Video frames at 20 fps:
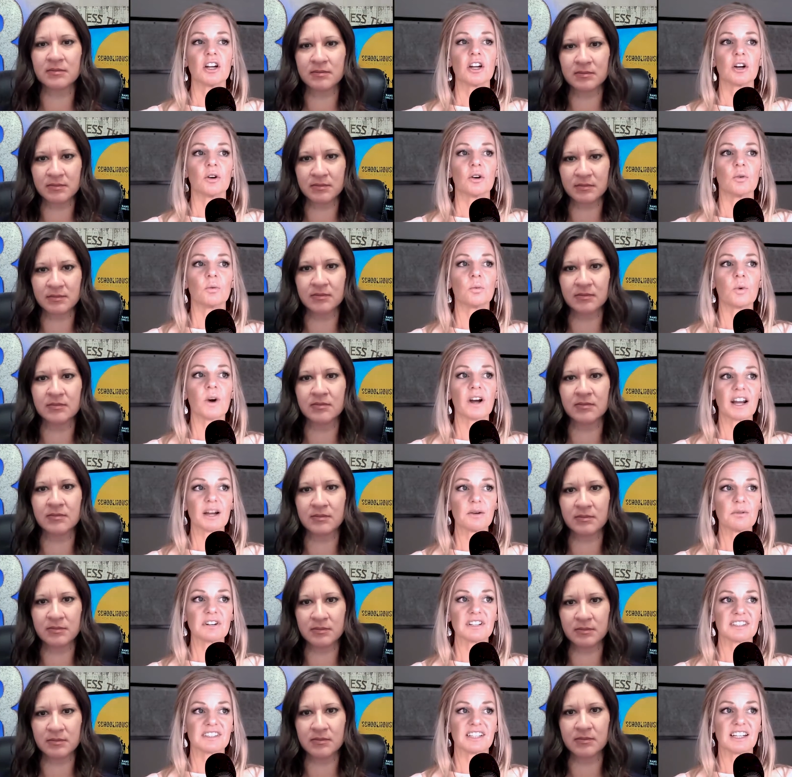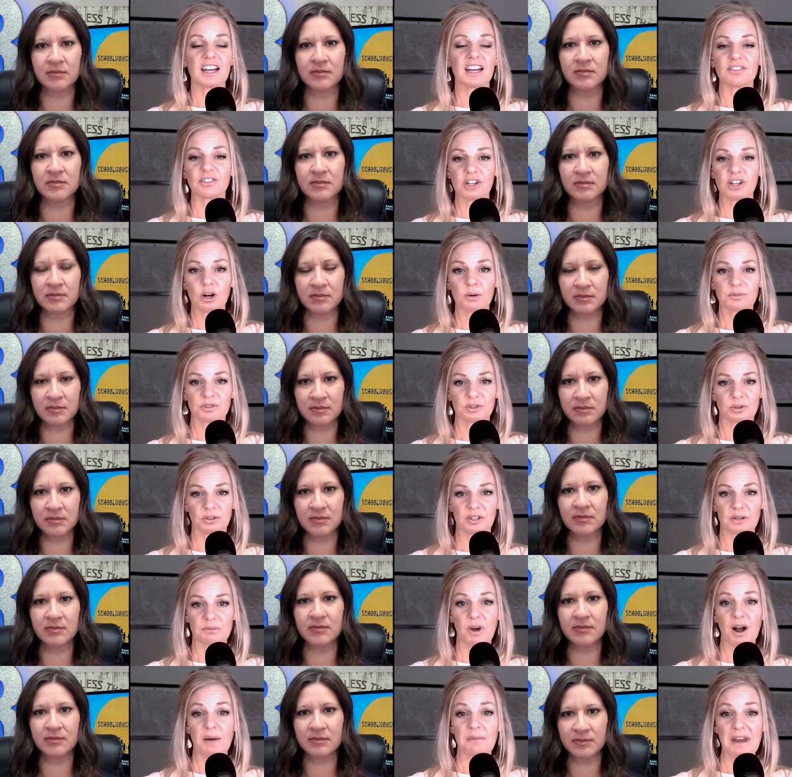Speaker 1: what I want to say to every homeschooling
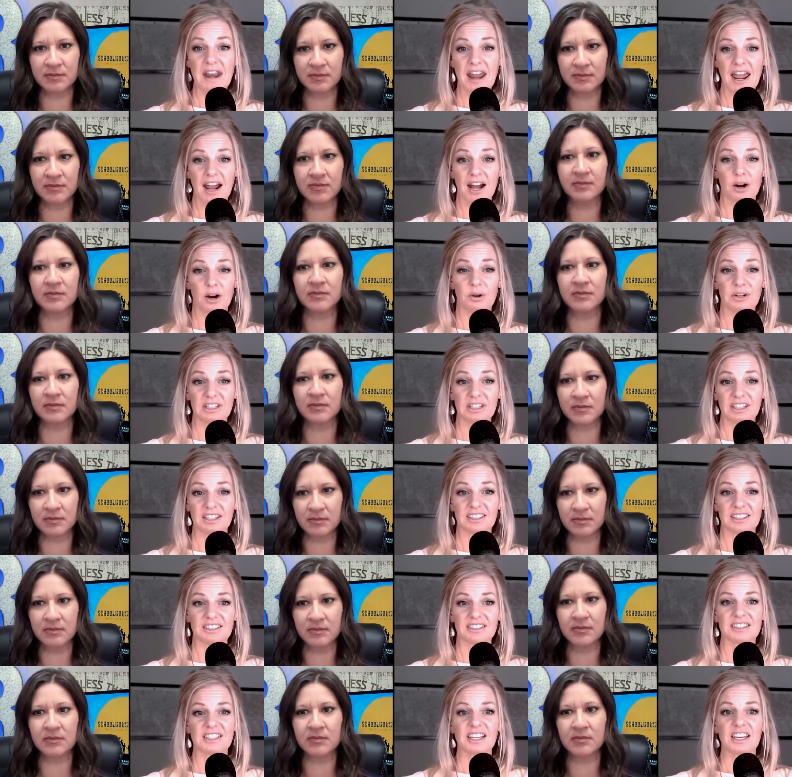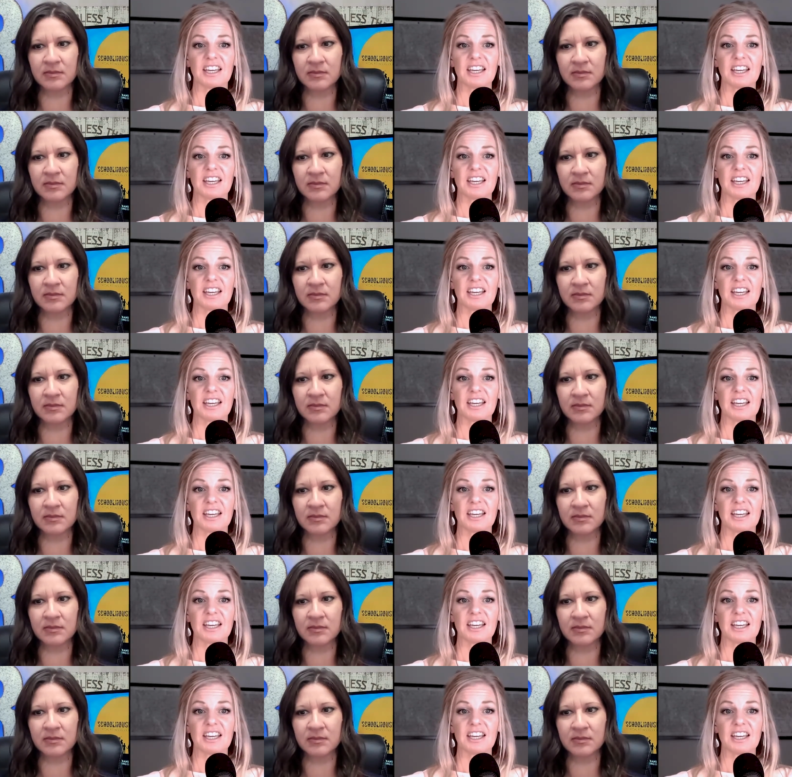mom now is,